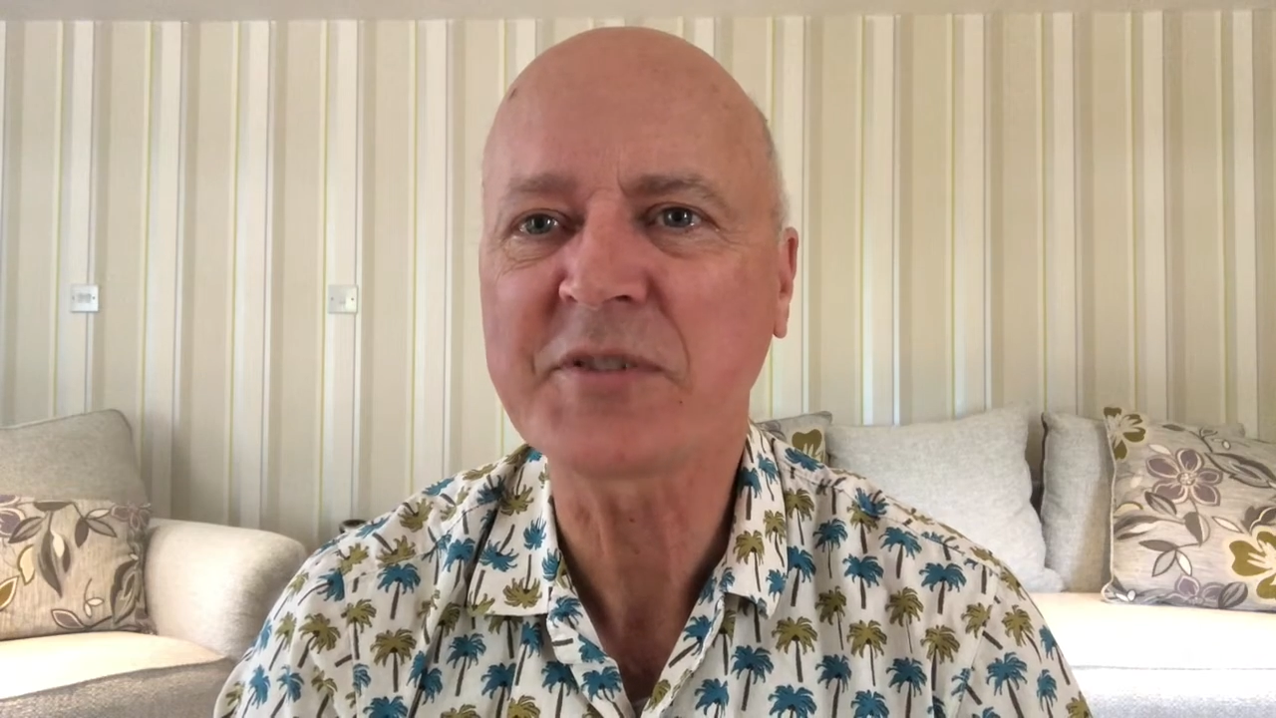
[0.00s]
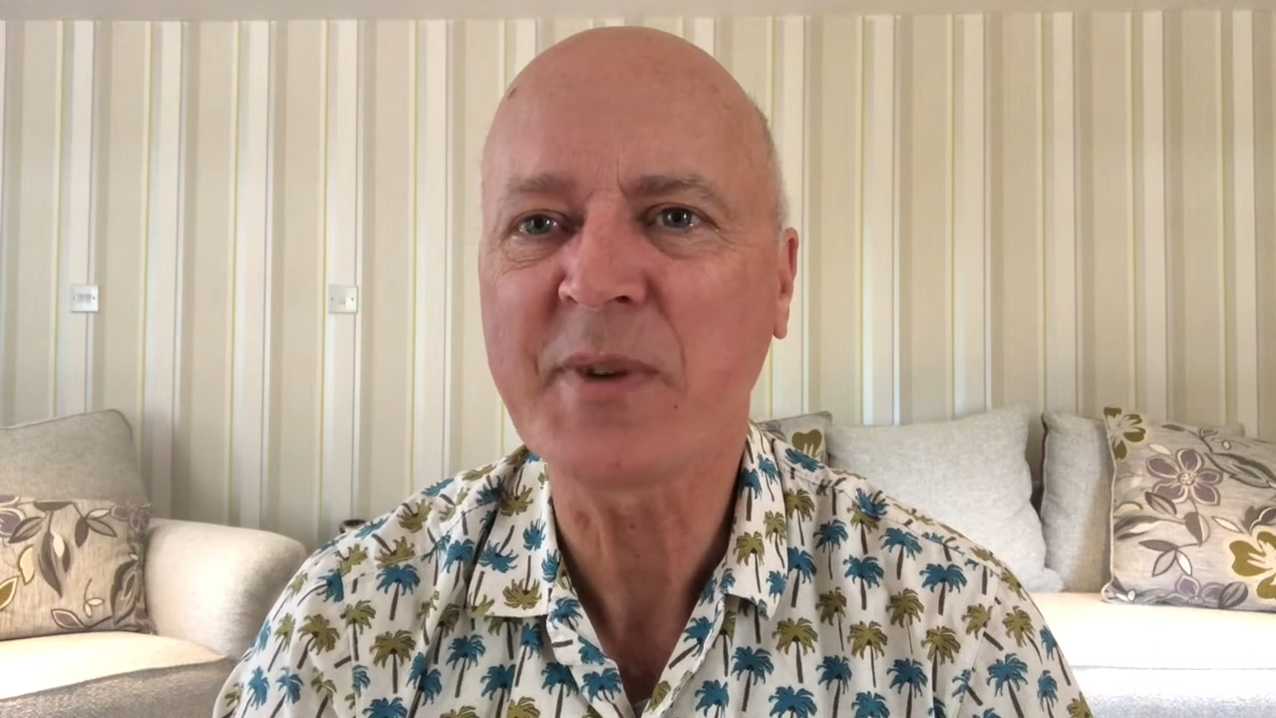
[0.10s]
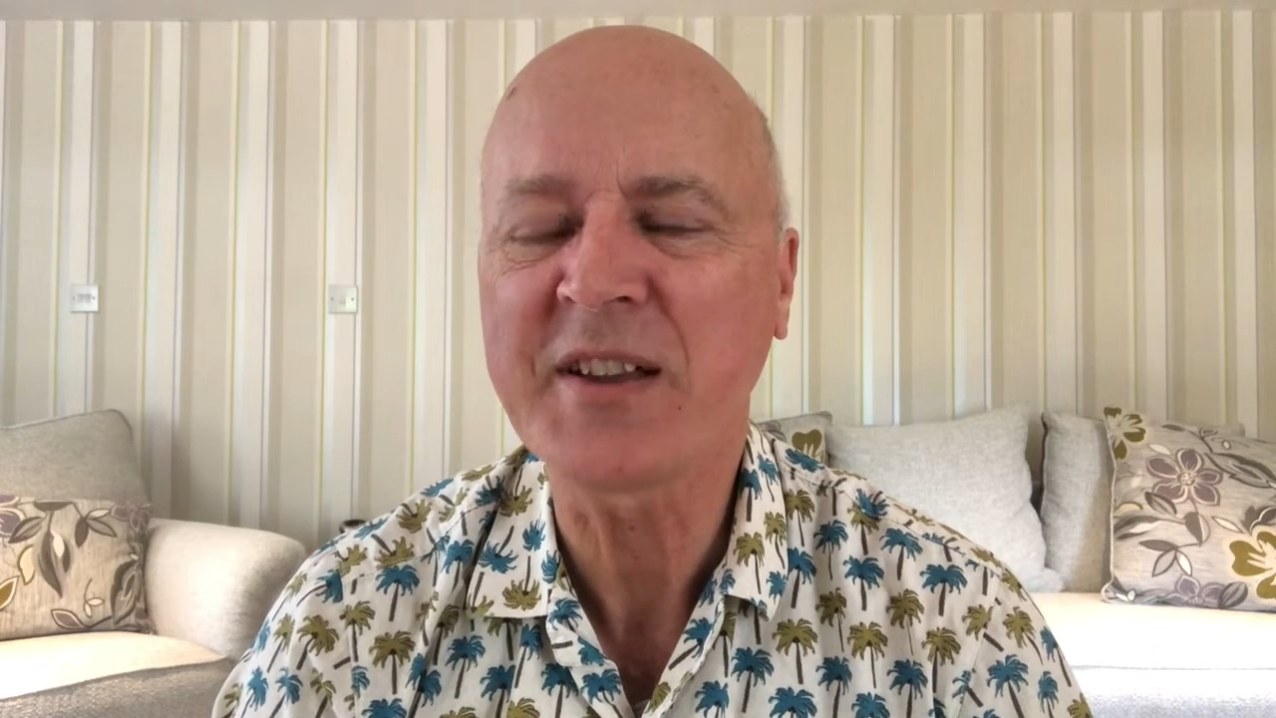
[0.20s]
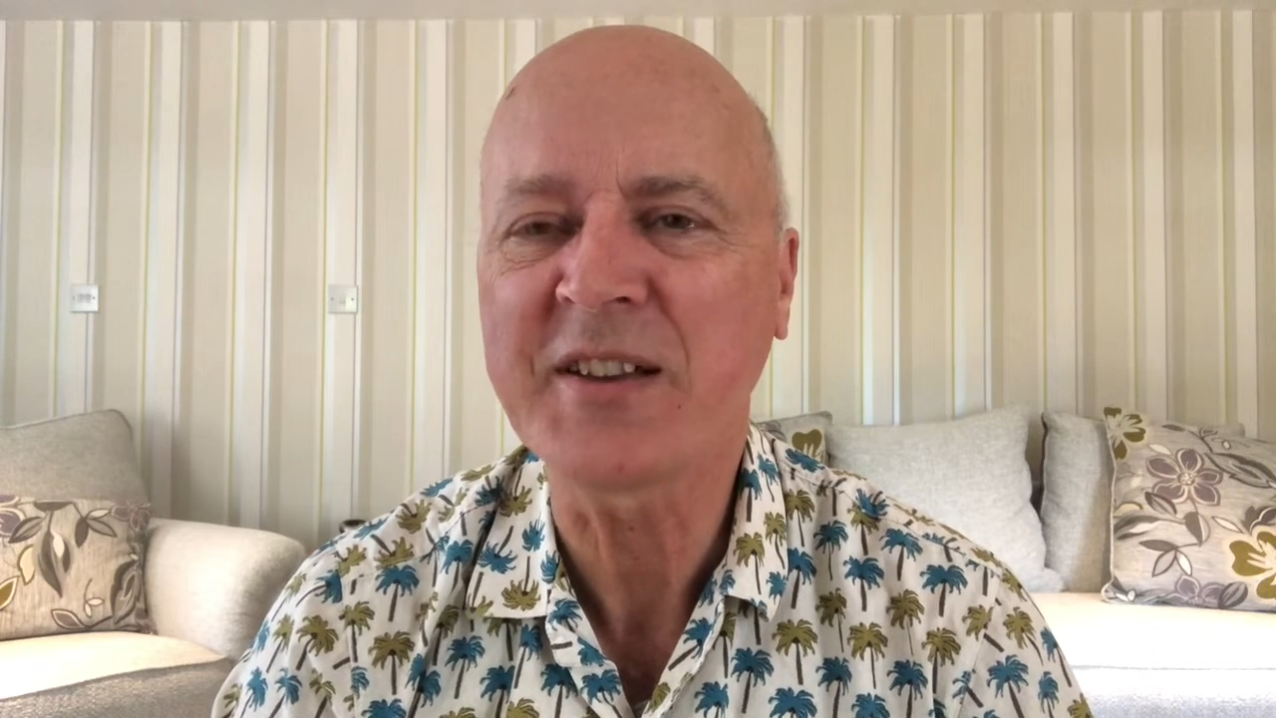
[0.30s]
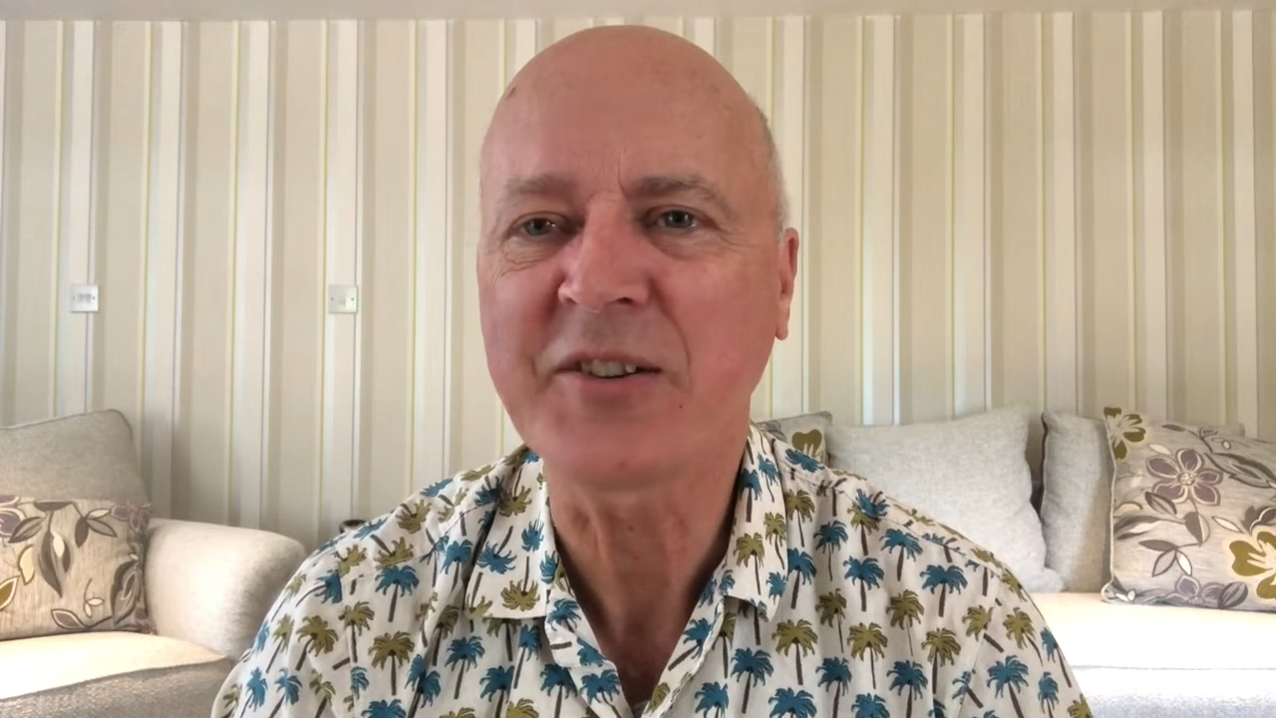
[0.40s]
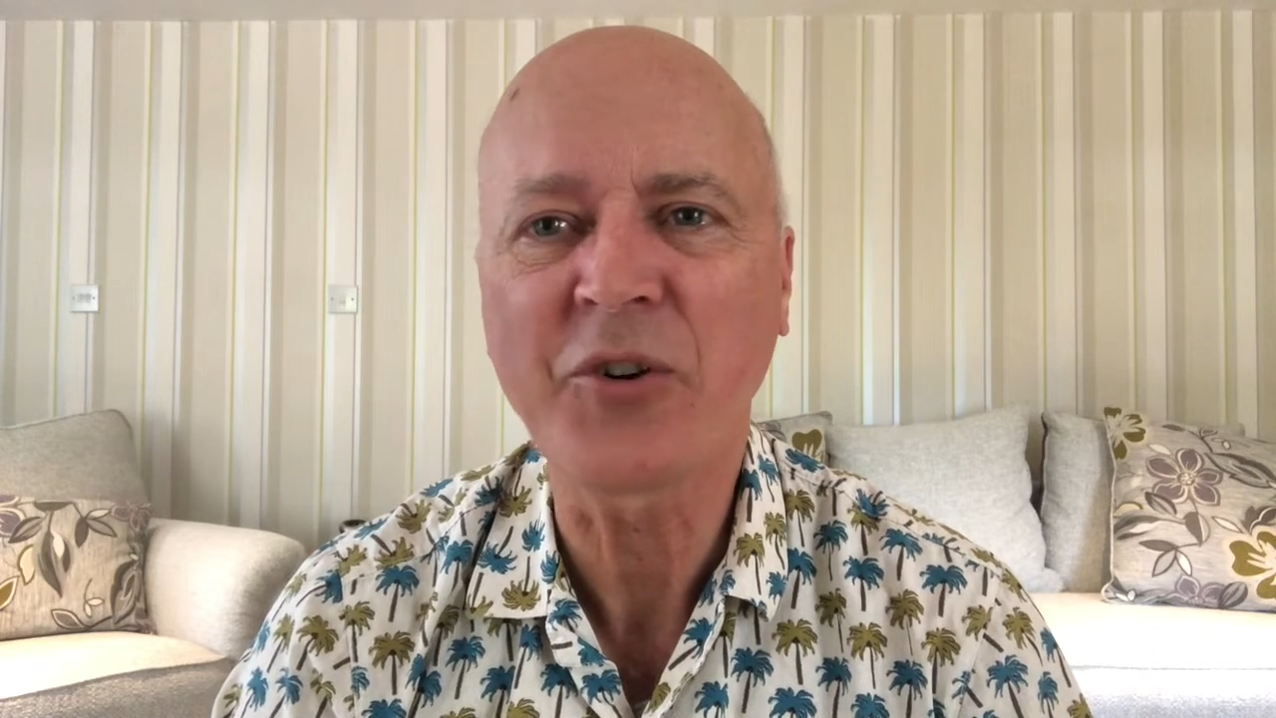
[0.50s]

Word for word: to make it.